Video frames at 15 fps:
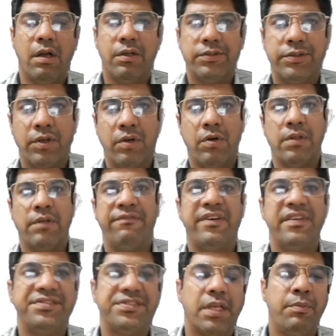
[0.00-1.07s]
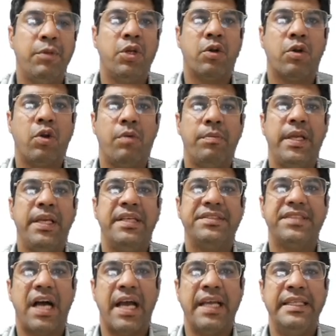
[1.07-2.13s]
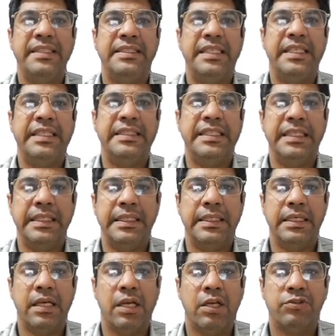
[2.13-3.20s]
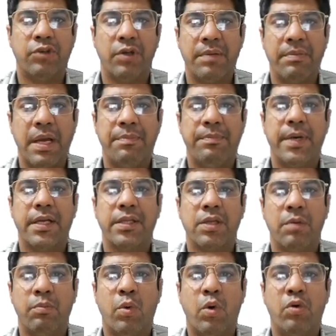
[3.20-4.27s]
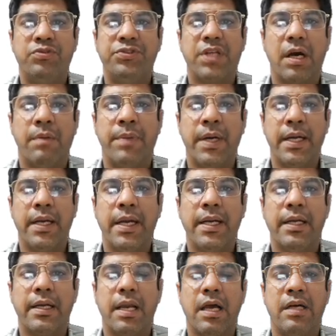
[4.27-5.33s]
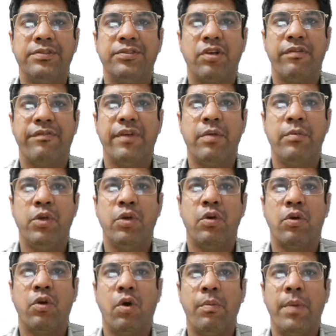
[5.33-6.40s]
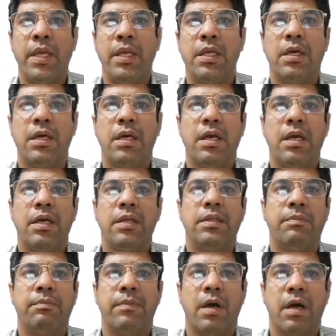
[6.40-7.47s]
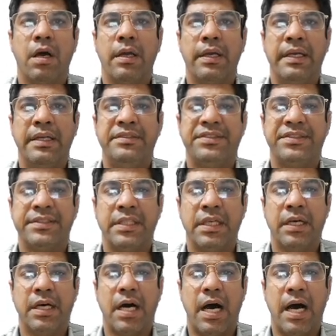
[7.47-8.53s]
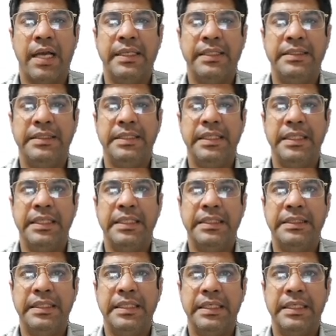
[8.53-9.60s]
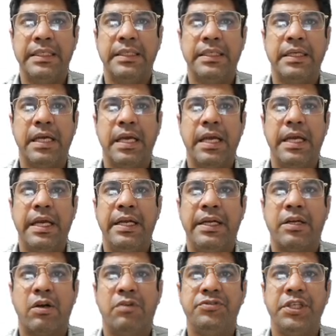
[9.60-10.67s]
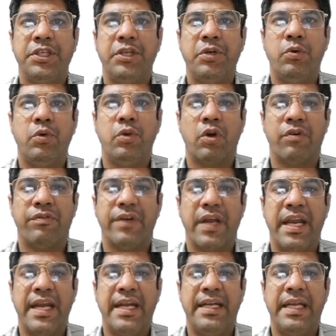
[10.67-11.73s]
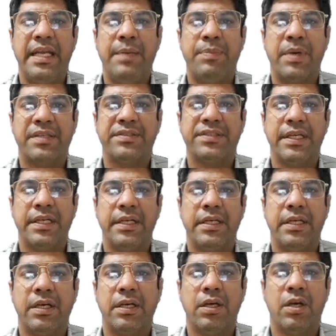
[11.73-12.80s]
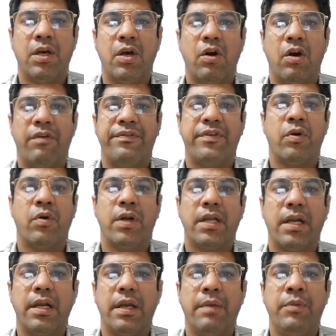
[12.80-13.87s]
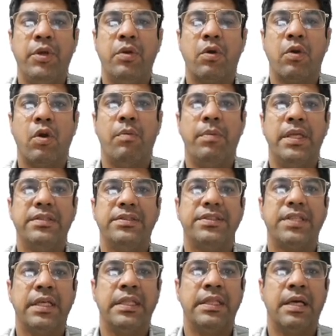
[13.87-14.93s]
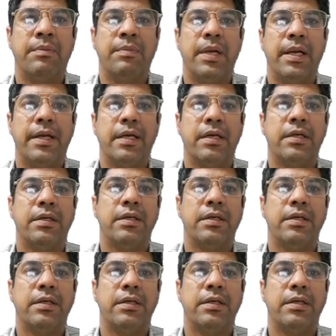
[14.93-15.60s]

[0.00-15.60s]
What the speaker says: So the first immunoglobulin is IgG. So remember, the most abundant class of immunoglobulin, it's the IgG. It constitutes of 80% of total immunoglobulins in the blood.